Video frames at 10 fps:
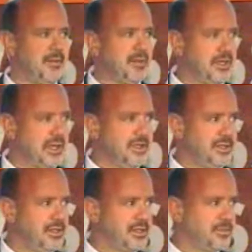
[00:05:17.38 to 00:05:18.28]
Given the
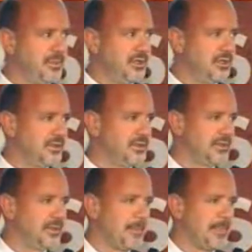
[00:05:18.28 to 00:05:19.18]
IT experience,
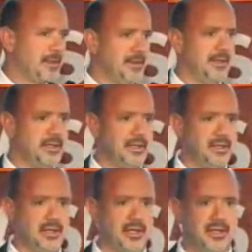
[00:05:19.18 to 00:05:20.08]
I think
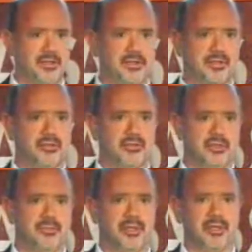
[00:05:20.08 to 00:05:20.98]
India has
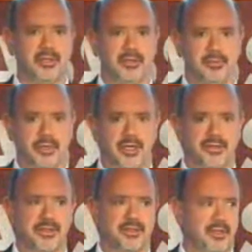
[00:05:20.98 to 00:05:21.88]
superior
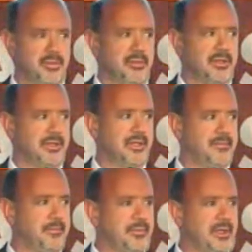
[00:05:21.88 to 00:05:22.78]
process capability,
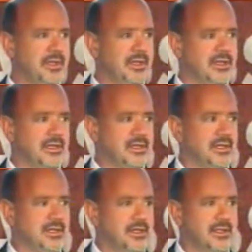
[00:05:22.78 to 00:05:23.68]

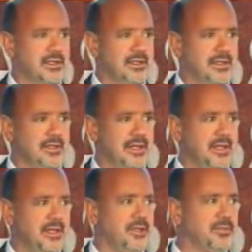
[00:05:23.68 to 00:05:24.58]
and
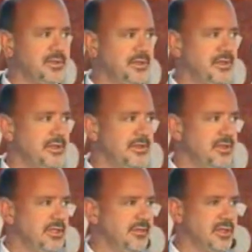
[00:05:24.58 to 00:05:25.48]
that helps
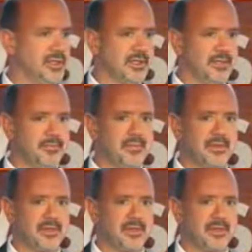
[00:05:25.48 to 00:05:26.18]
significantly.